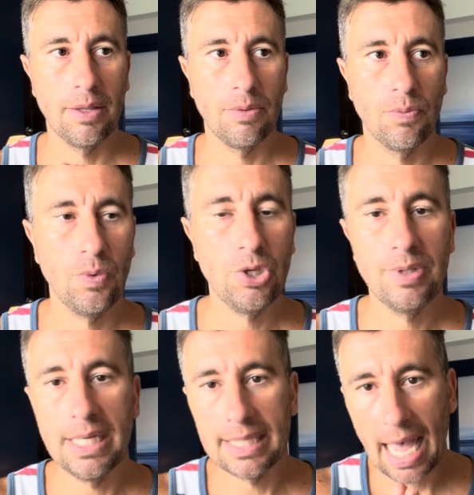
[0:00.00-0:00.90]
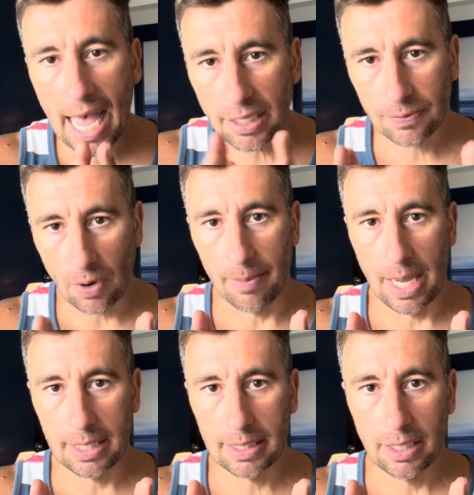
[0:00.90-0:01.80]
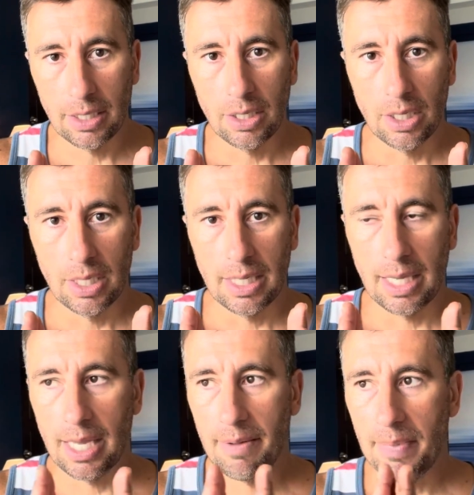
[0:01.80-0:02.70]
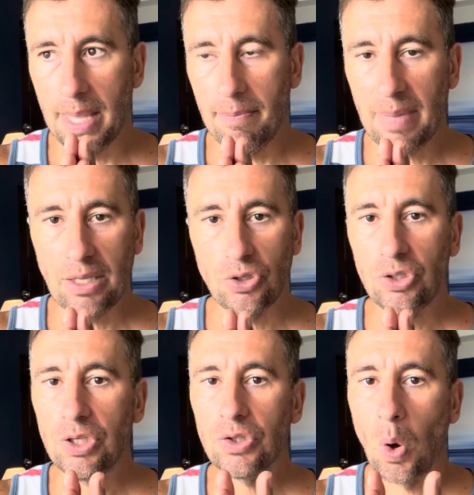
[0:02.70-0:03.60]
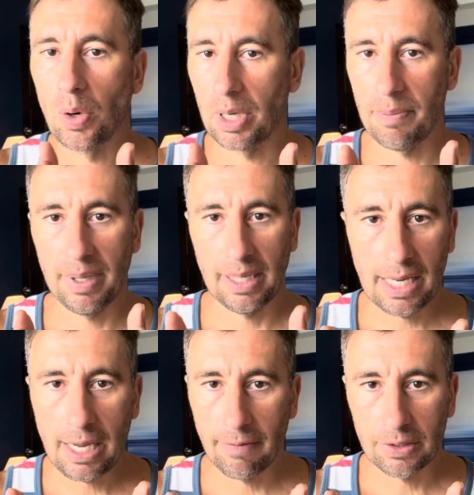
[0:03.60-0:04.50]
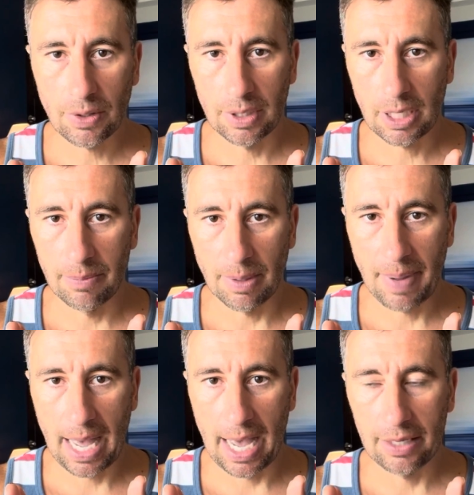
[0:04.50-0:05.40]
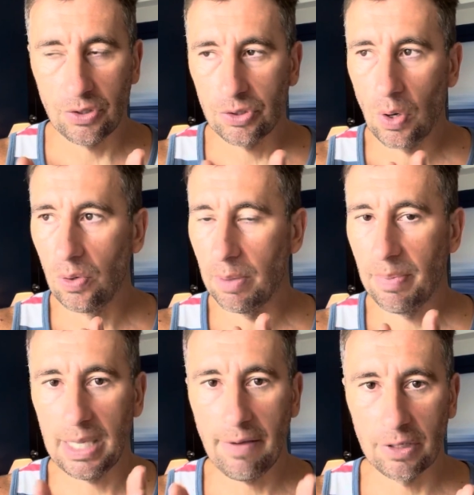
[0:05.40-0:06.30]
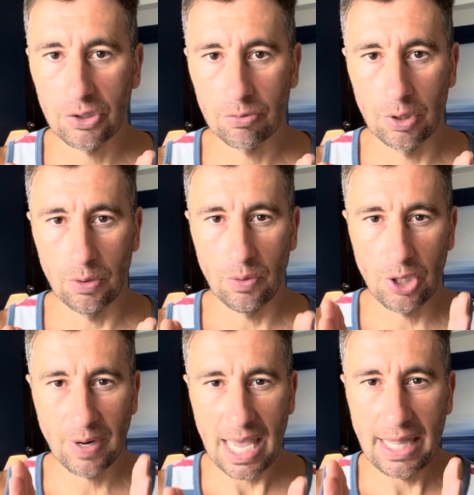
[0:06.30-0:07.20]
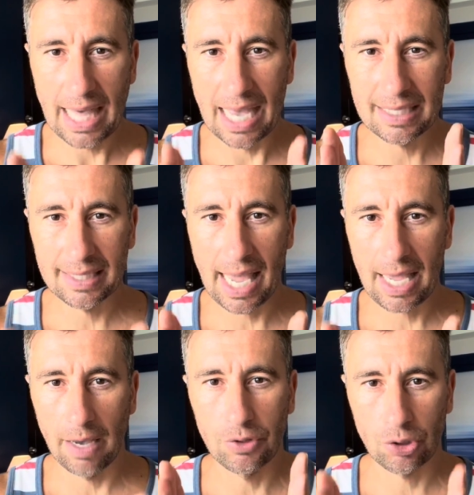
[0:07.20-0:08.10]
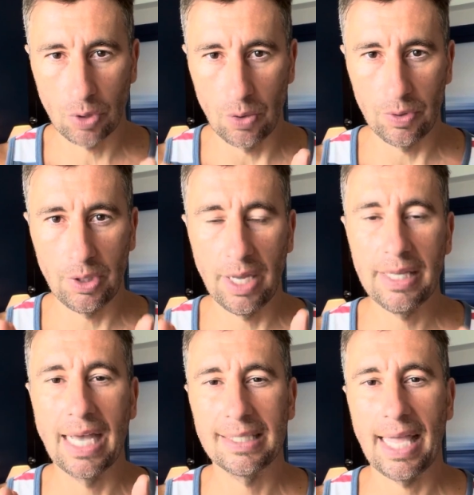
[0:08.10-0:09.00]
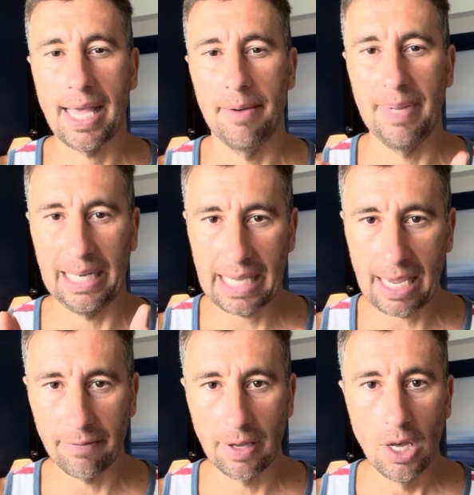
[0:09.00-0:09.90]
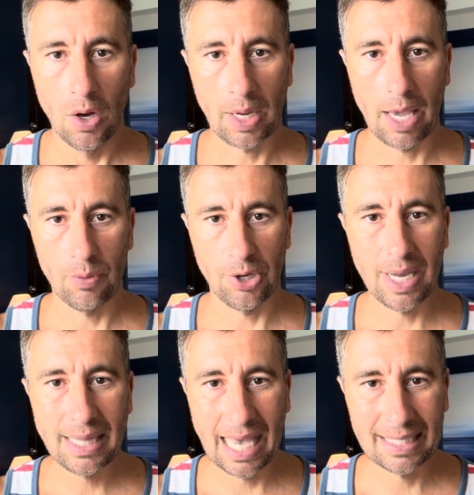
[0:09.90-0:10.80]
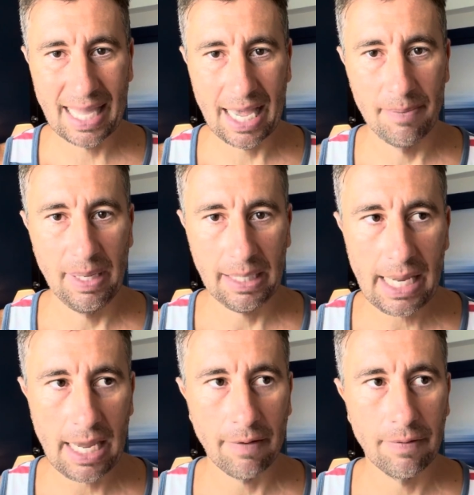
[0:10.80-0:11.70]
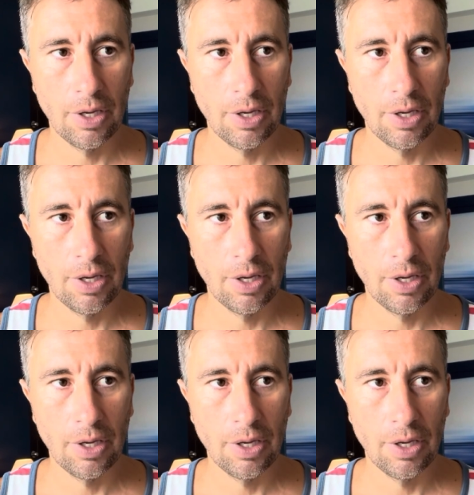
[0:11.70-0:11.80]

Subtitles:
When you detach from it, it means you just totally believe it's gonna come to pass. You totally believe it's true. You're in that state of truth. You're in that state of belief. Okay, when you're in that state of belief,